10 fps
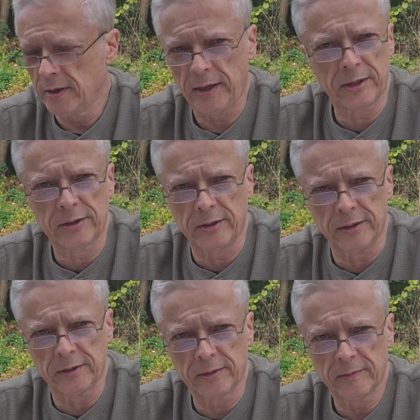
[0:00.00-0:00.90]

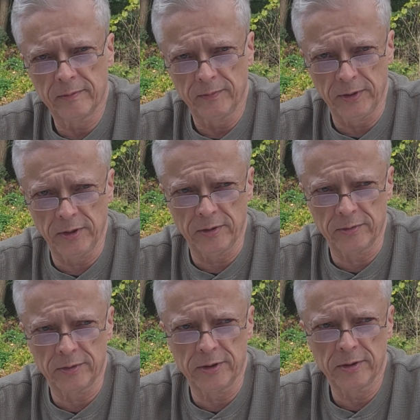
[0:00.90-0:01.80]
Excellent
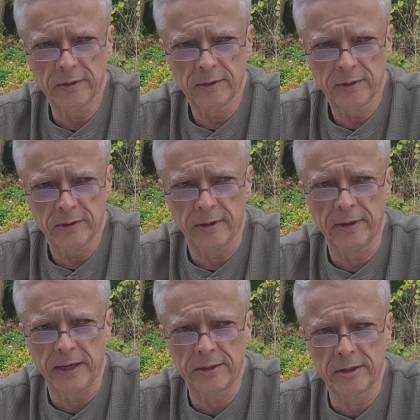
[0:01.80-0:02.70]
videos on that